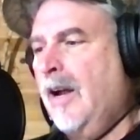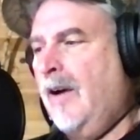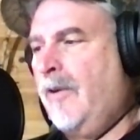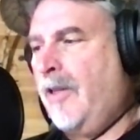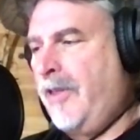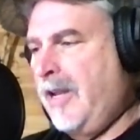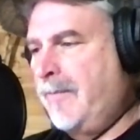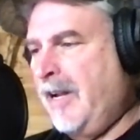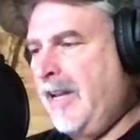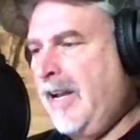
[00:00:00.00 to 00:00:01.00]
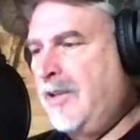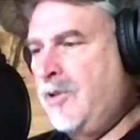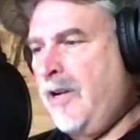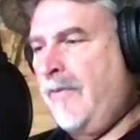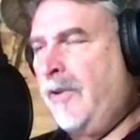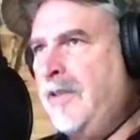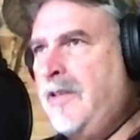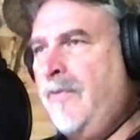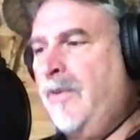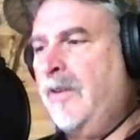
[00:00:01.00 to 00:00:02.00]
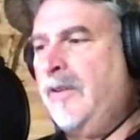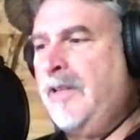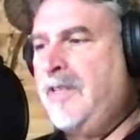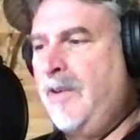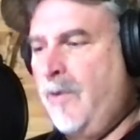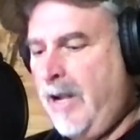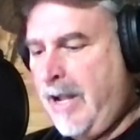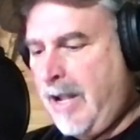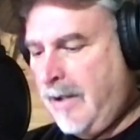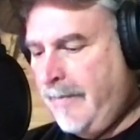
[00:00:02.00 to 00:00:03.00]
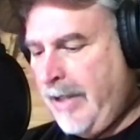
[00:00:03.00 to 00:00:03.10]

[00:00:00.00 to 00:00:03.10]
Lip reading: I want to thank my guest, Jeff Lindsey from the Lindsey Way,